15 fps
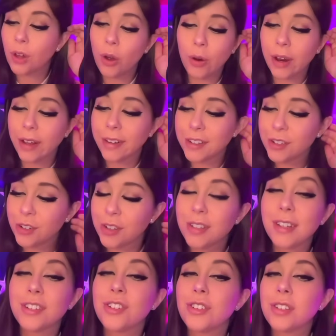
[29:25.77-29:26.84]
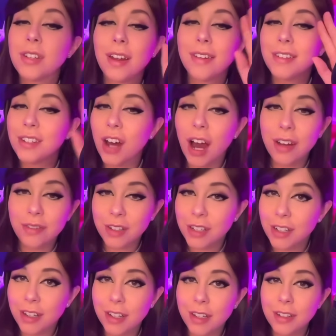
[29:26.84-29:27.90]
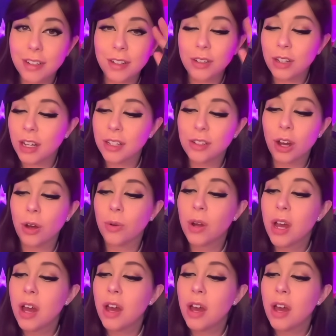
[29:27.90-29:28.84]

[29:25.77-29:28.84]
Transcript: Okay, let's just let's just dive into this. Let's let's go.